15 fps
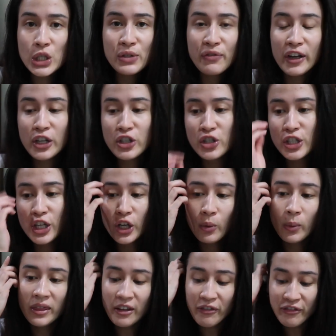Just finished dinner
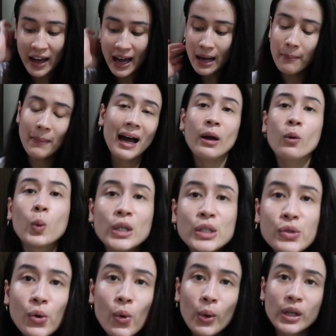with the fam. I
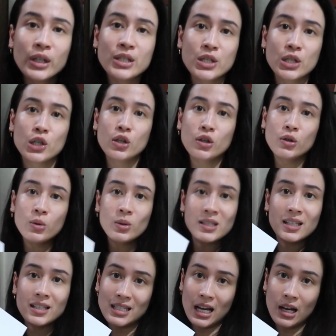was going to
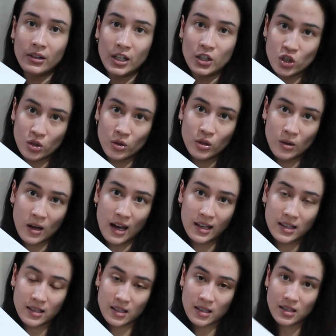sit down and show you
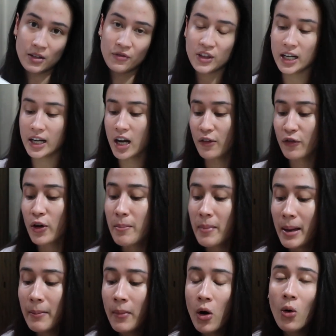guys the stuff that I got from
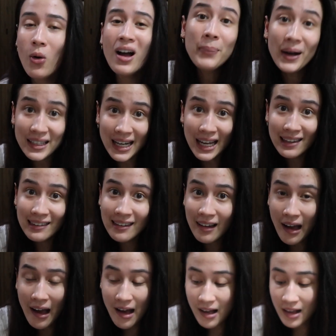Memo, but I
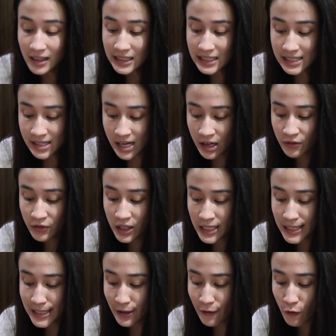think I'll save
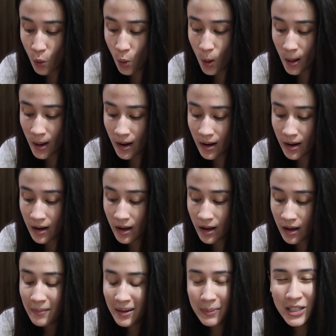this for
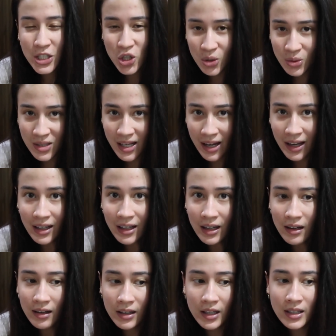maybe Tuesday
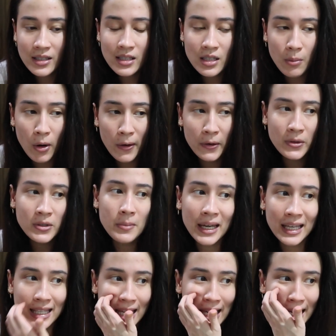because tomorrow is
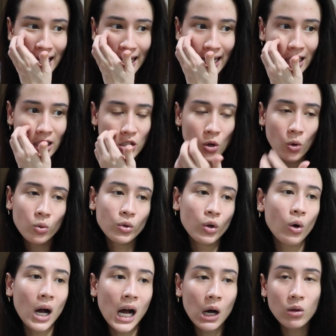my gig and I don't
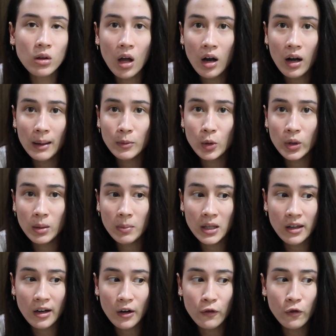know how long I'm going to be
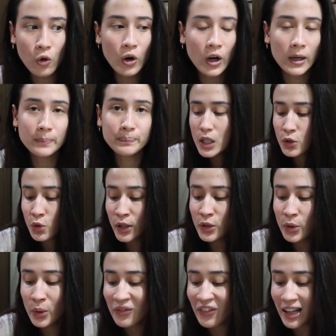there for. So I
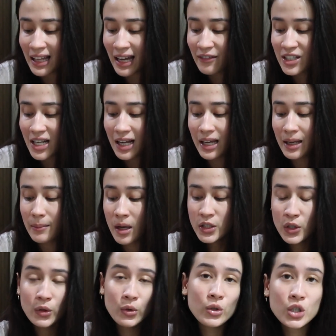don't know if I'll have time
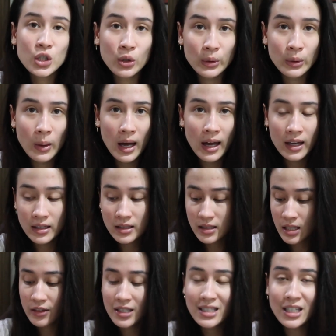to show you
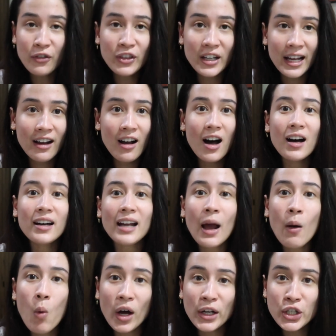guys the stuff that I got.
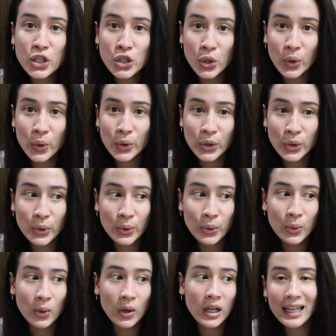I want to show
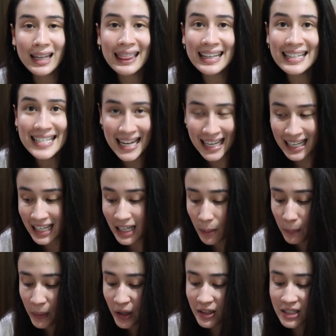you in the
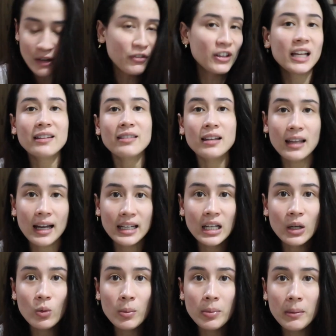day because I feel like the
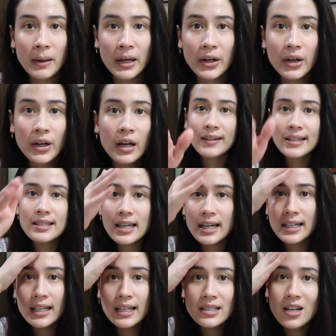lighting will be better. This
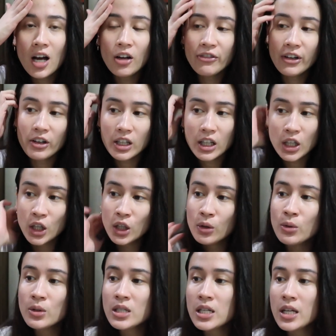lighting is not very
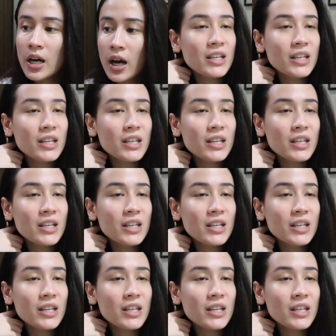cute.